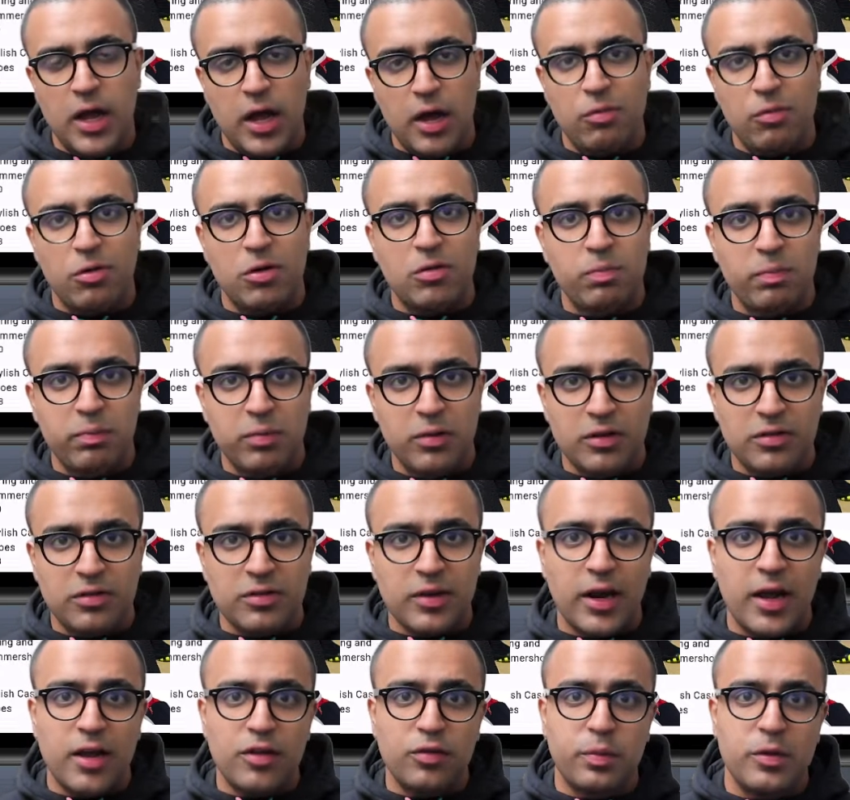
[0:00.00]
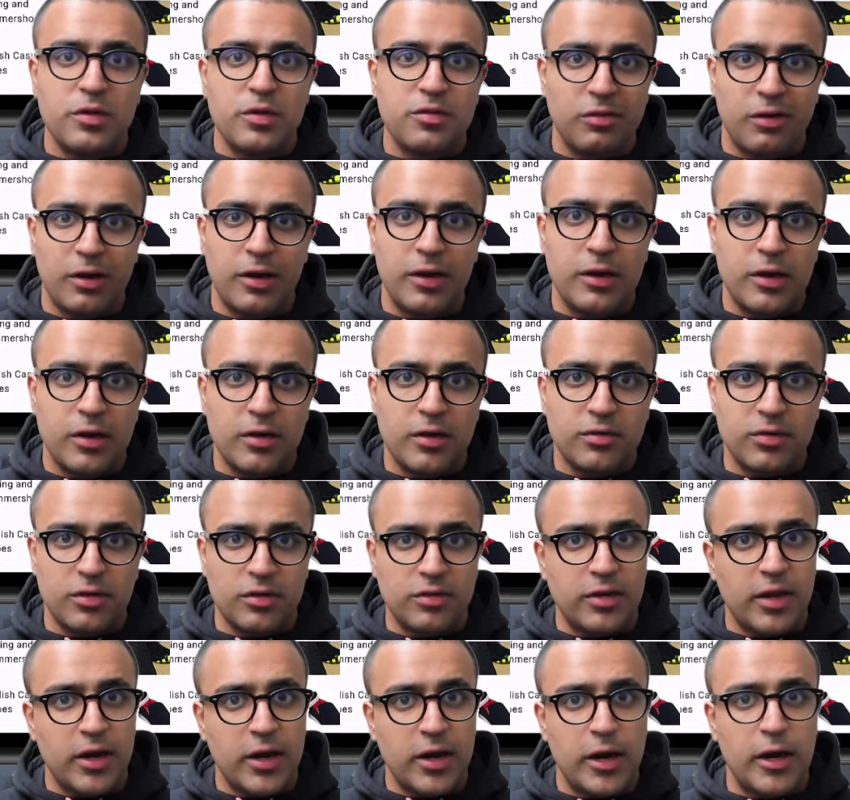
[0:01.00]
And what this class basically does
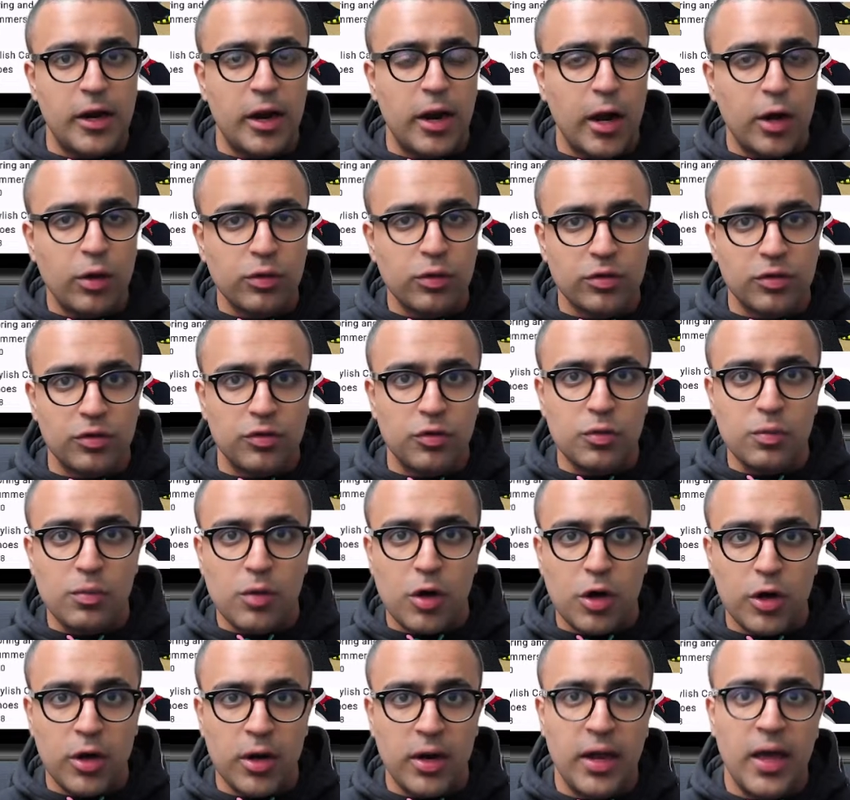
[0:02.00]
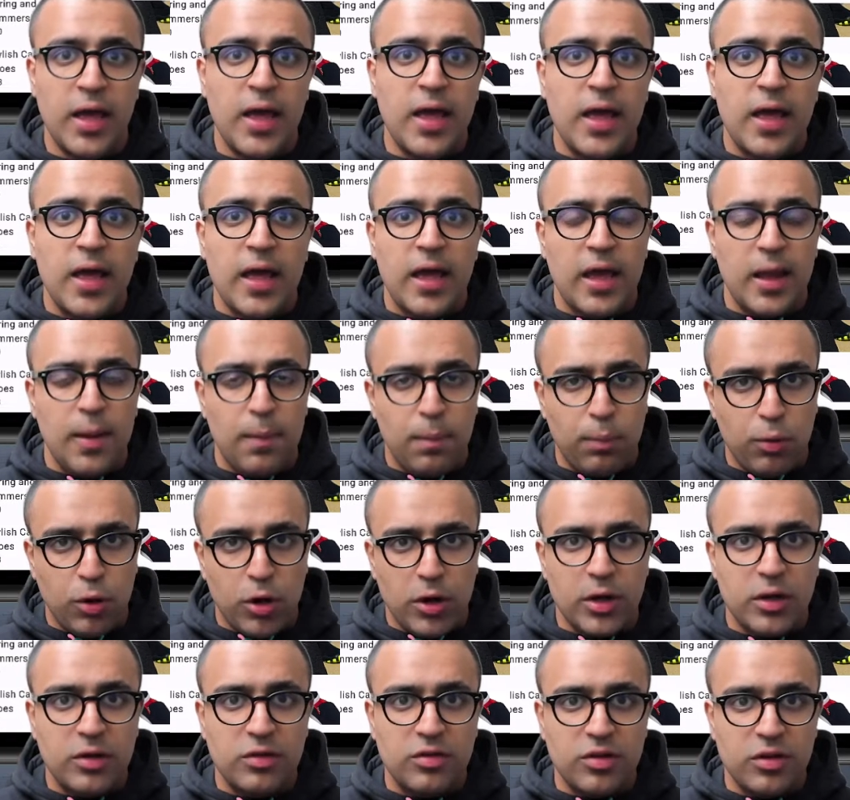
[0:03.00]
is that it allows us to model a
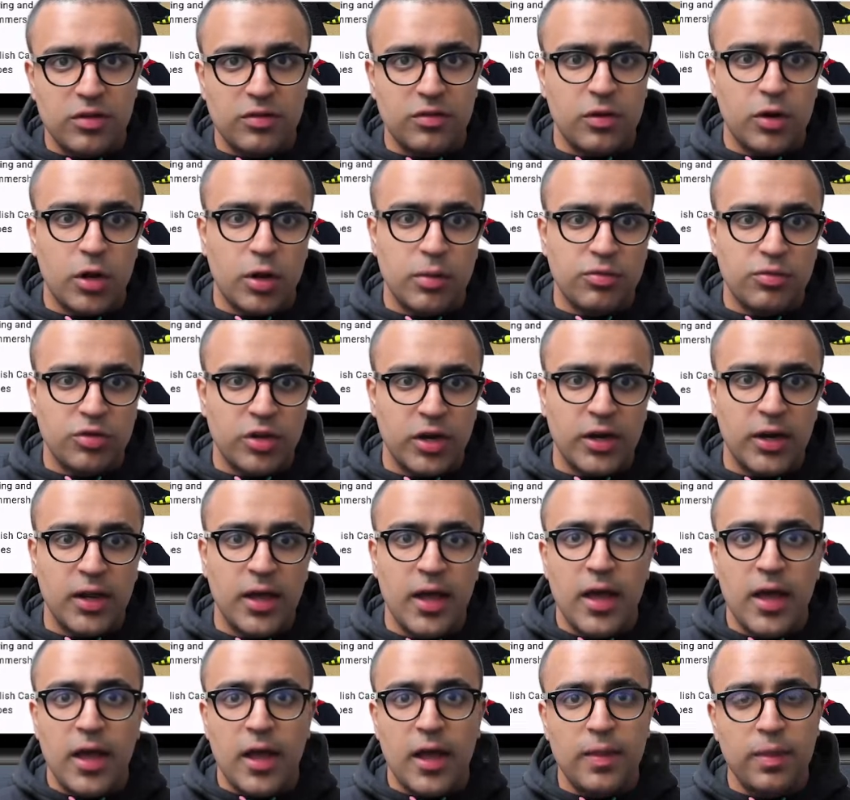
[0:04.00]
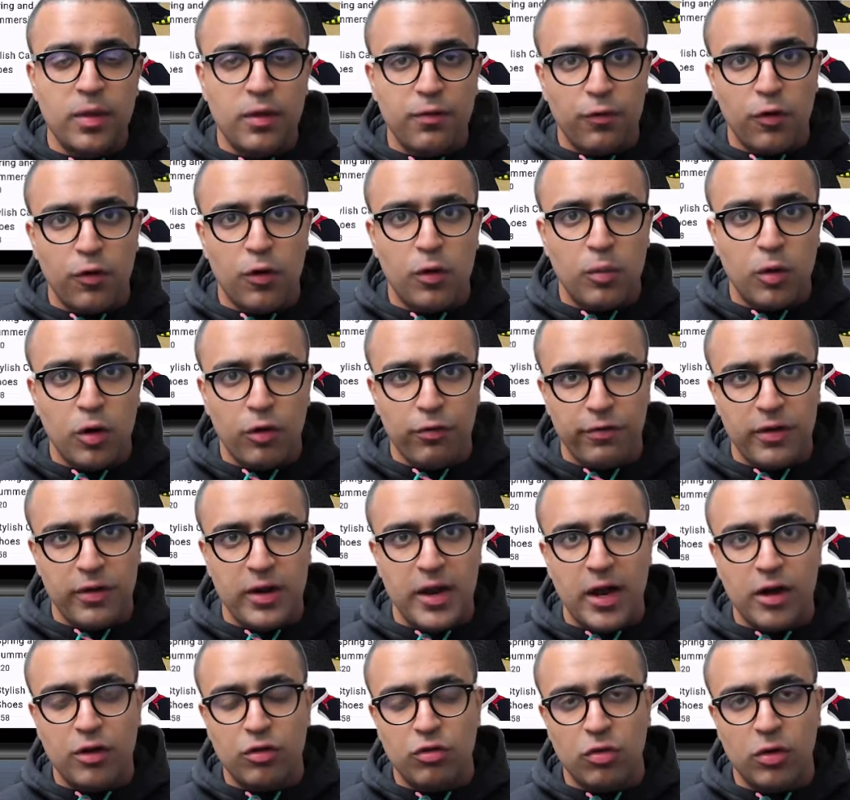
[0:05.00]
product JSON object in the form of an
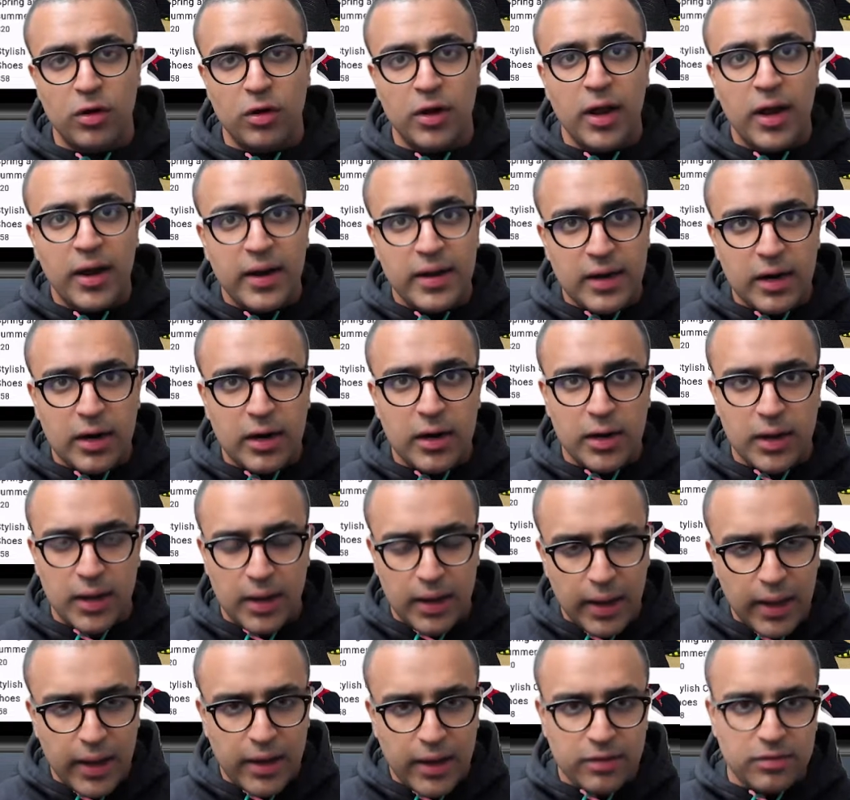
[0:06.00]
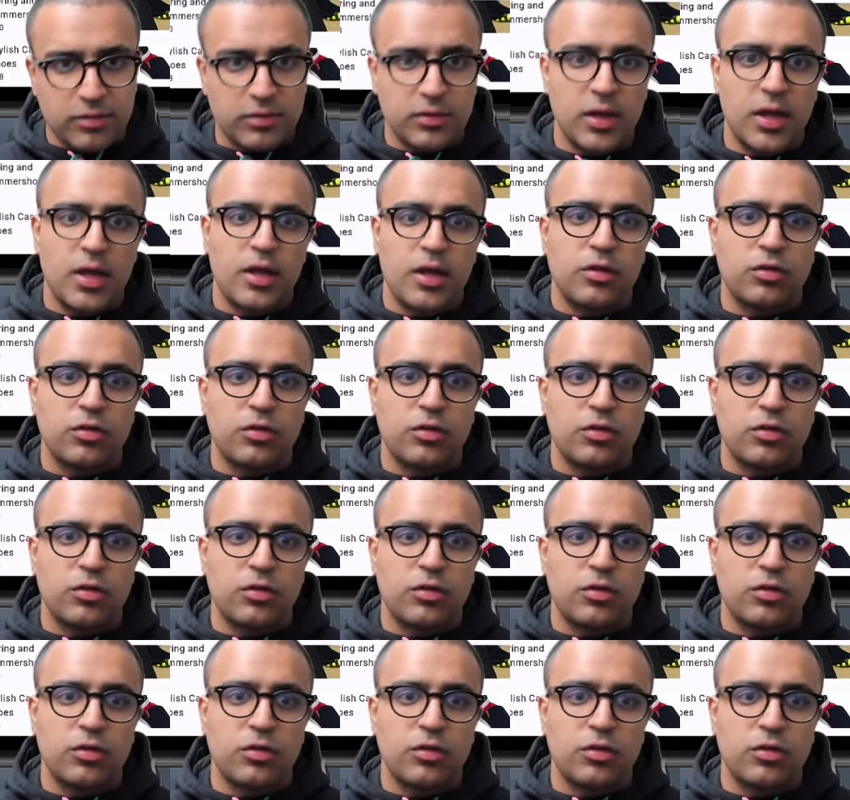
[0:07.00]
actual Dart class.